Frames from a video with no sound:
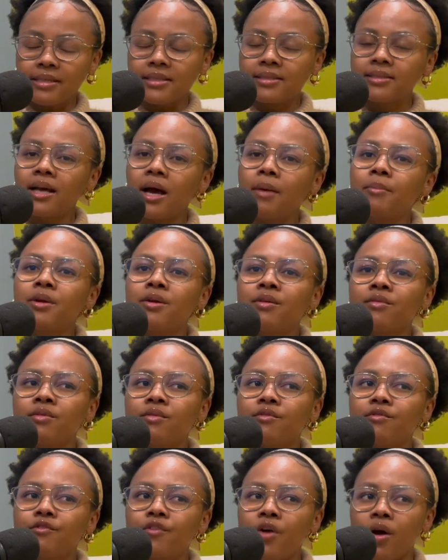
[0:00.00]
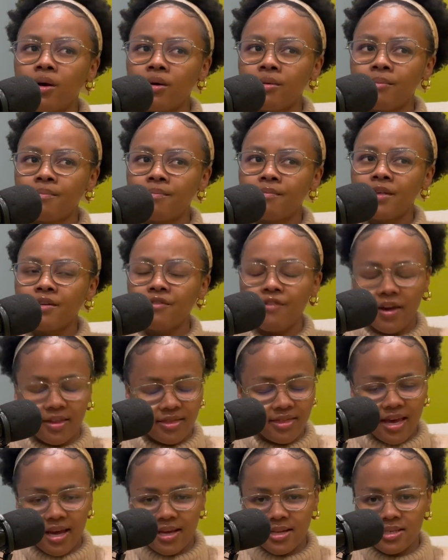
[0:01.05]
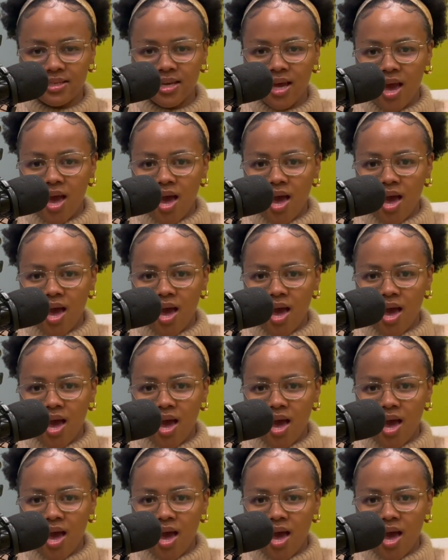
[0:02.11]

is coming from the fact that